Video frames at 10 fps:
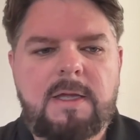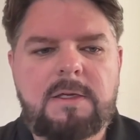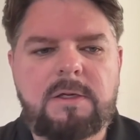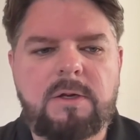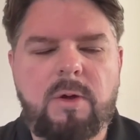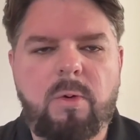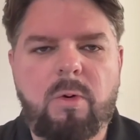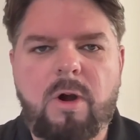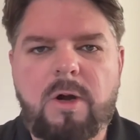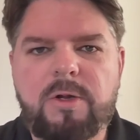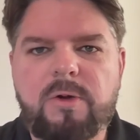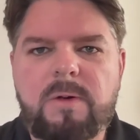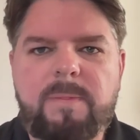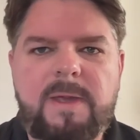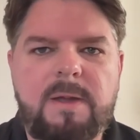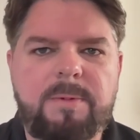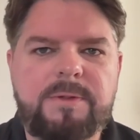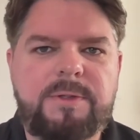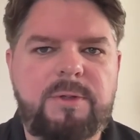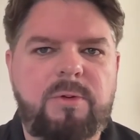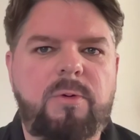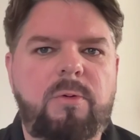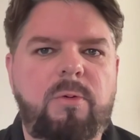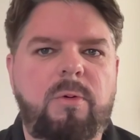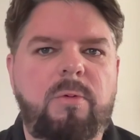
you know, are you going to be able to